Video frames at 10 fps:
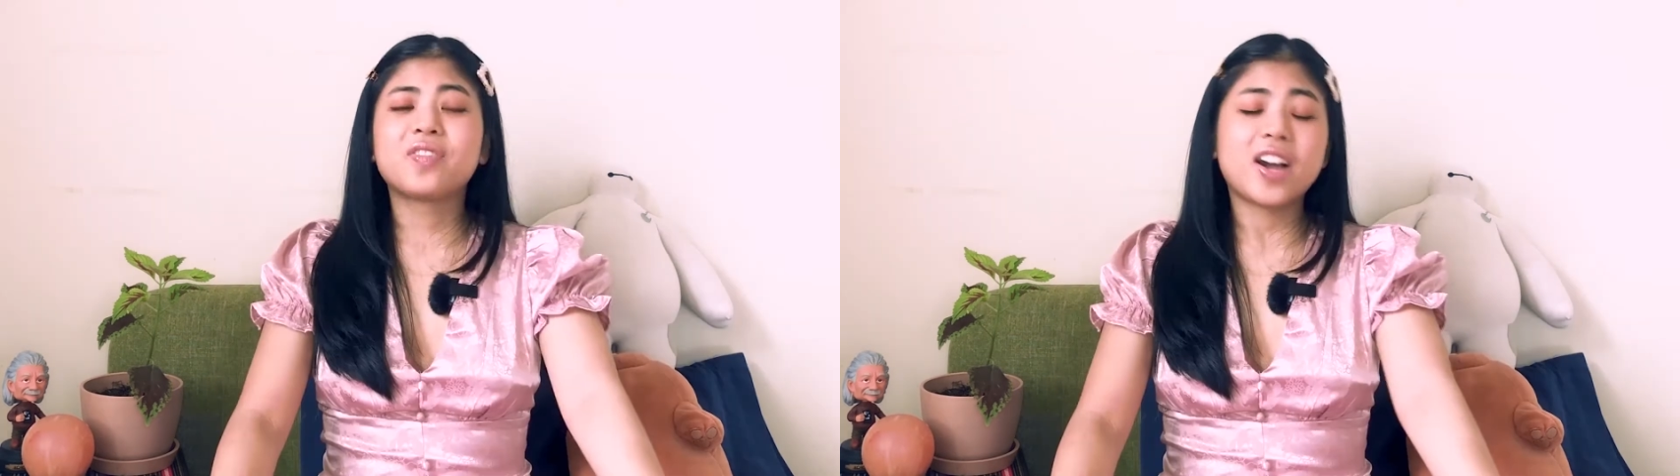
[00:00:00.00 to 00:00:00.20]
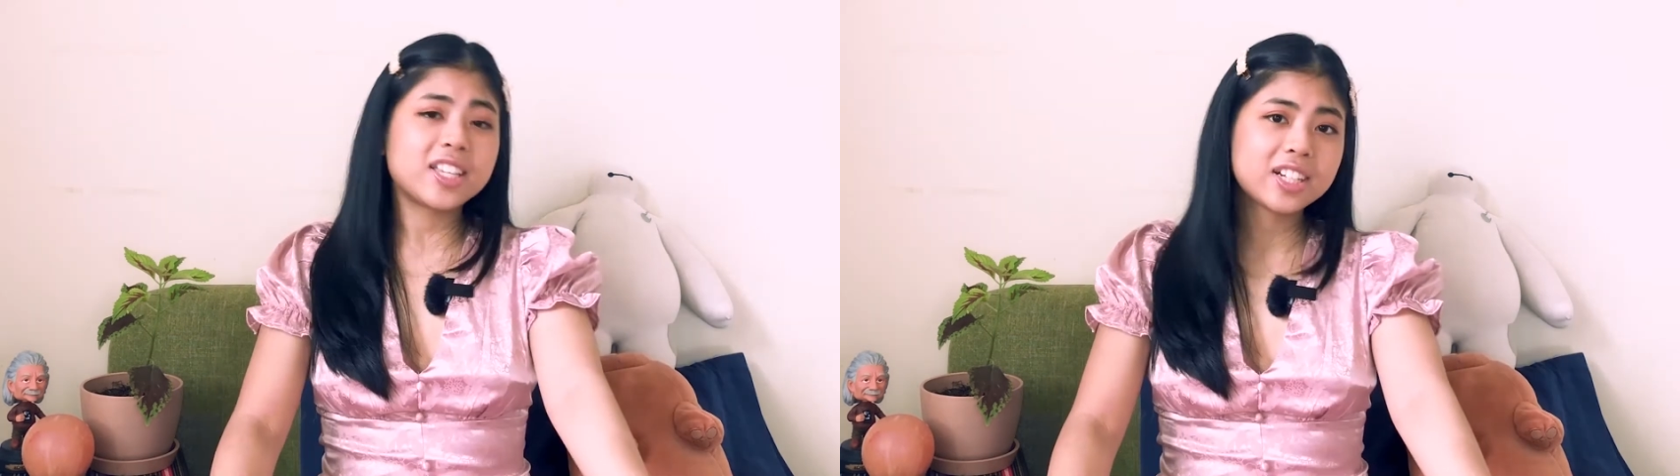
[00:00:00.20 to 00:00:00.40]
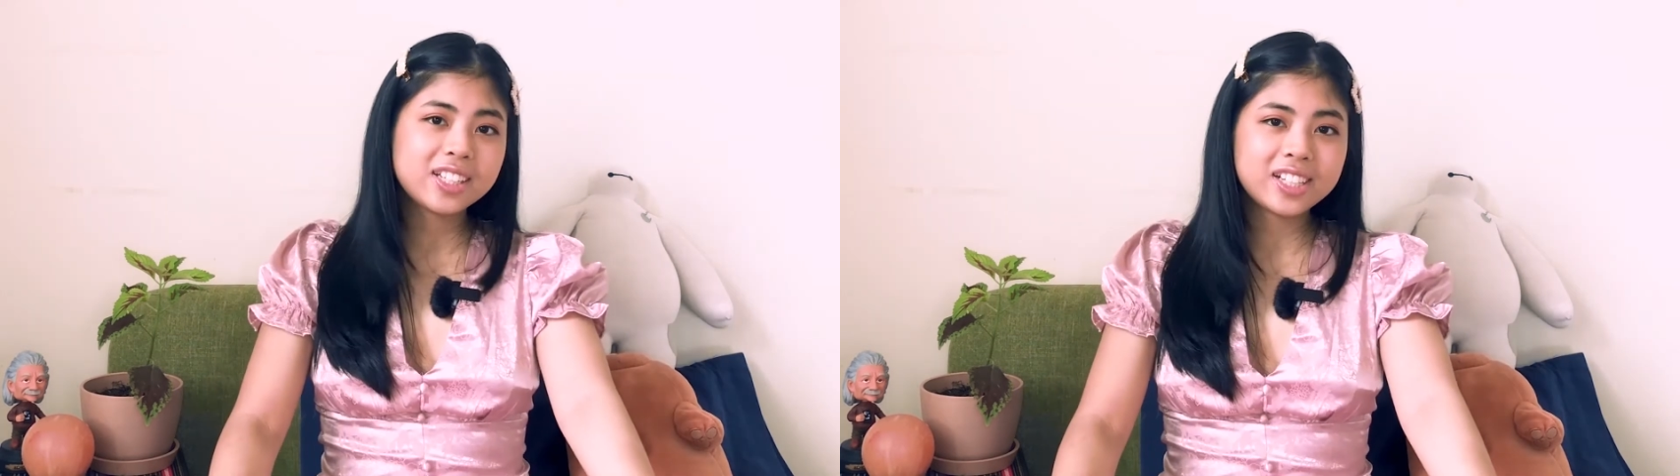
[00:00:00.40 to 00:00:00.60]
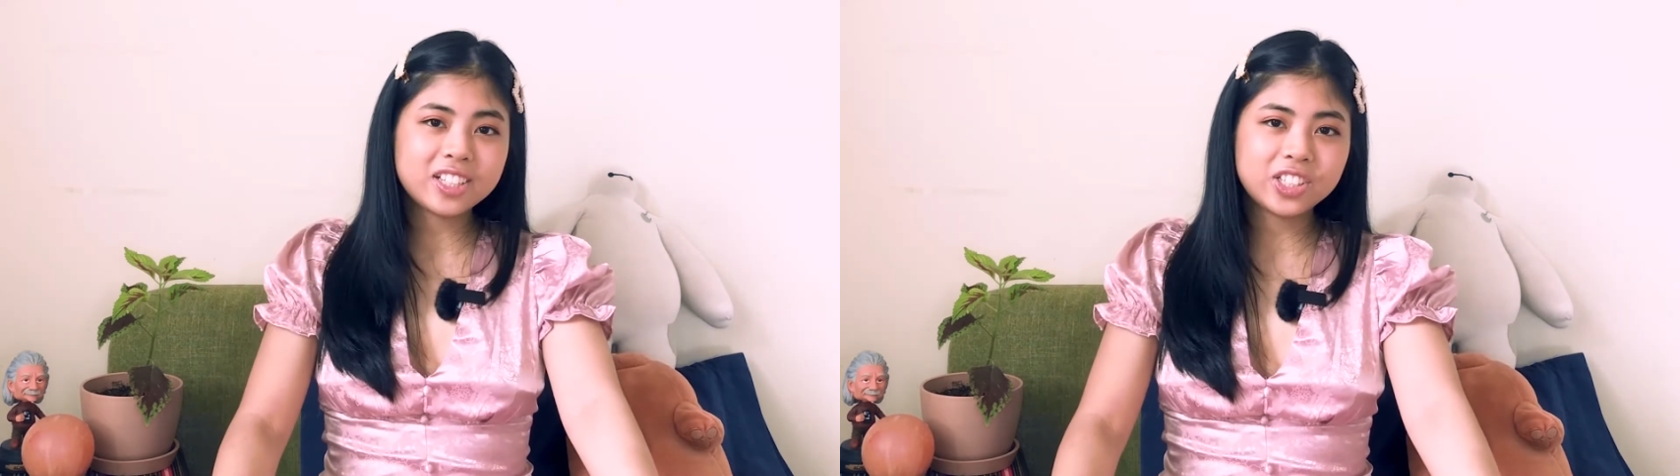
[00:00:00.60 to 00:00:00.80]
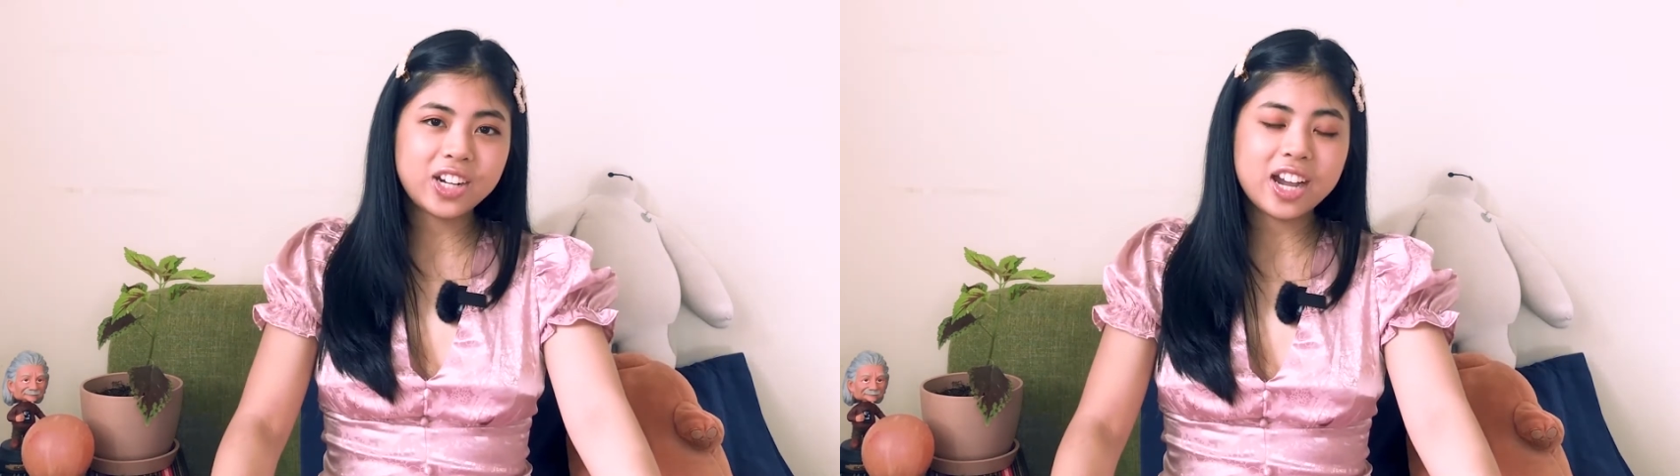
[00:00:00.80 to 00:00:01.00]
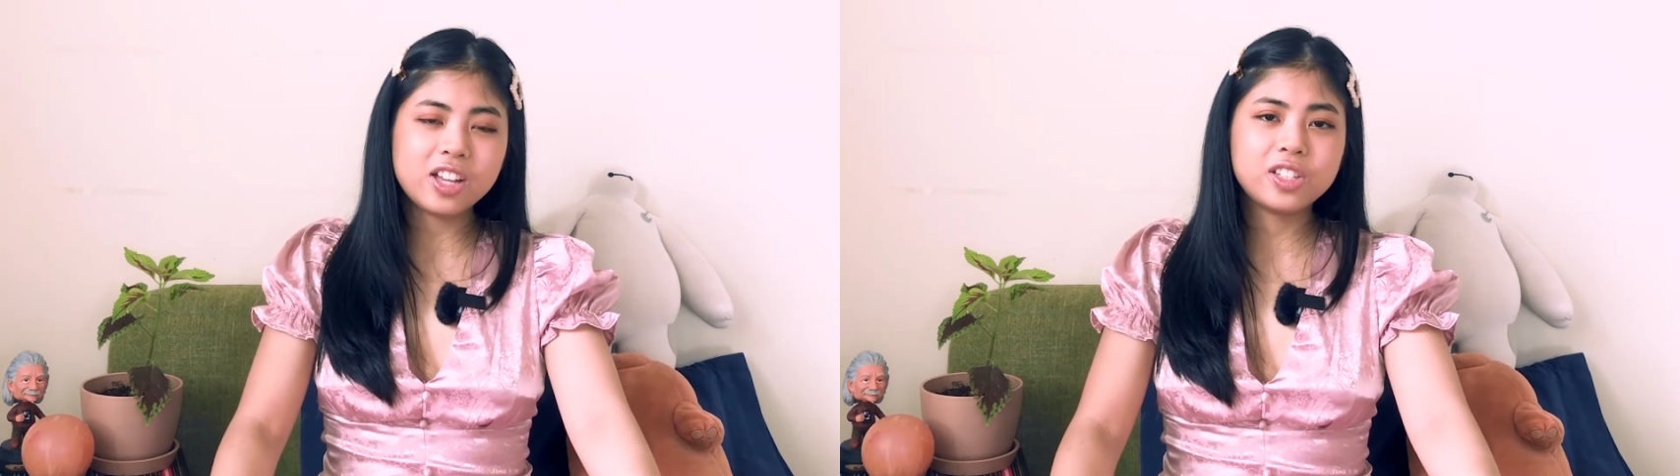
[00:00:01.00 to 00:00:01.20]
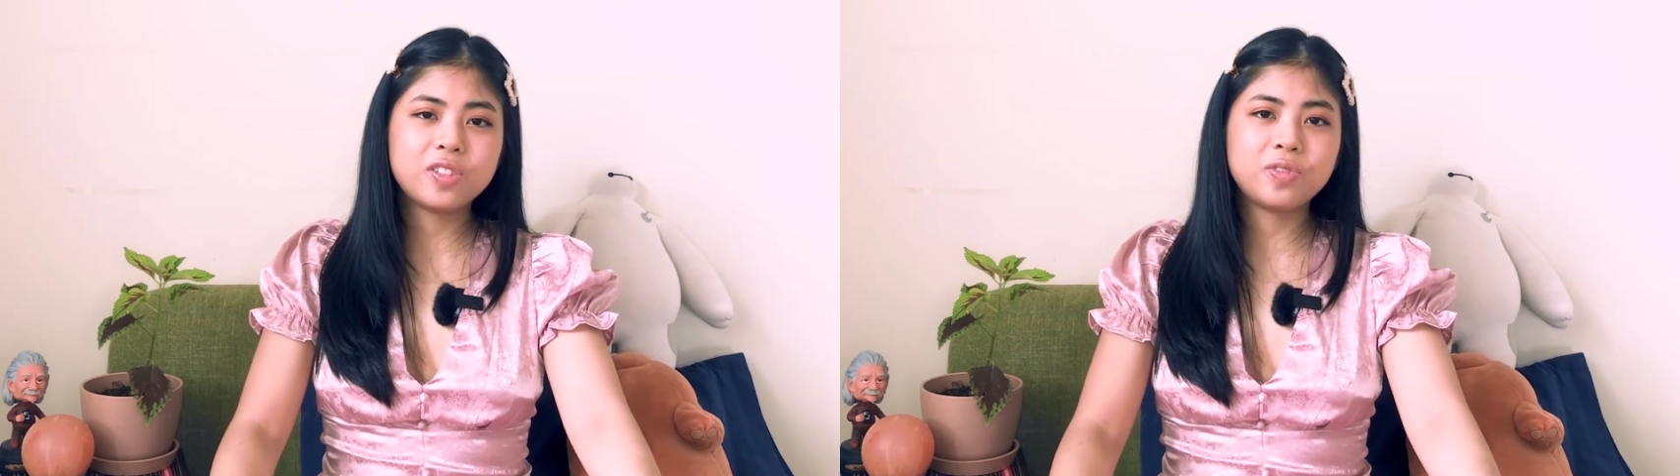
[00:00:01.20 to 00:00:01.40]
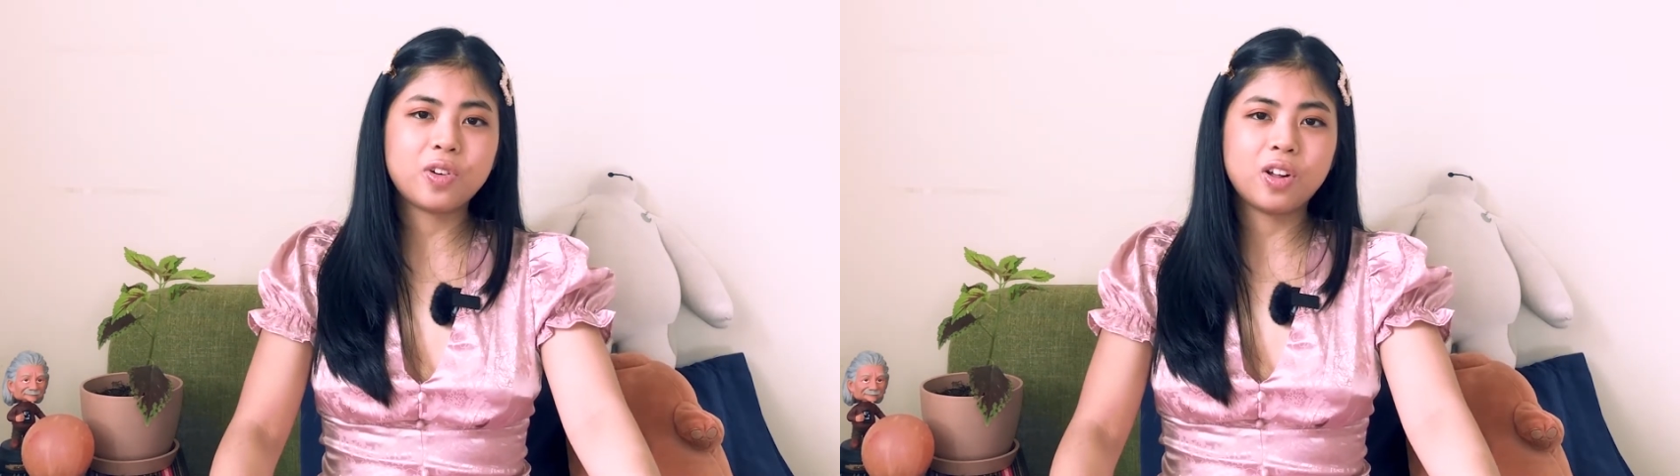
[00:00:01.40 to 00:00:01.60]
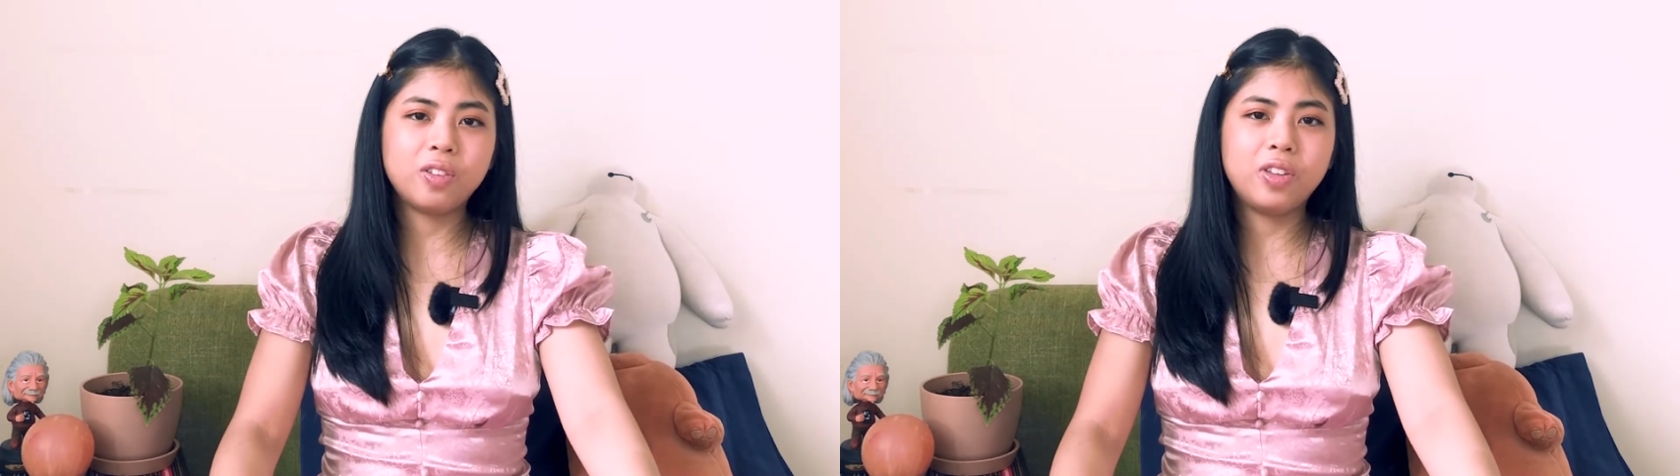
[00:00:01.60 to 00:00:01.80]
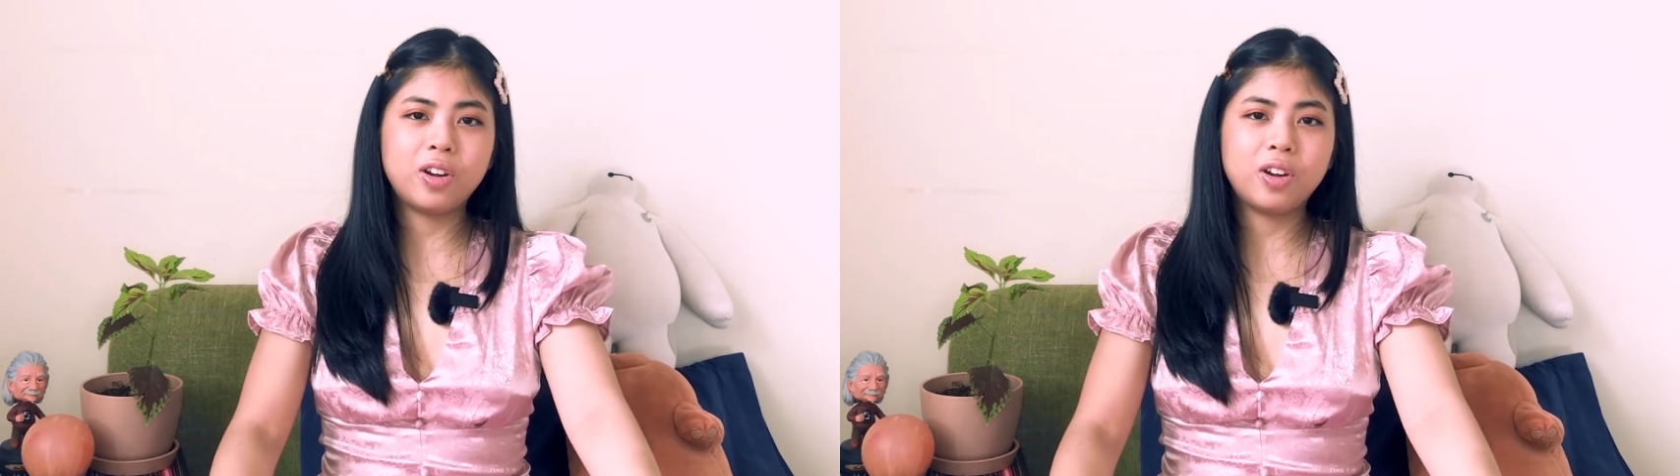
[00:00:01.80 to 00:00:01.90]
Pfizer clinical trials involved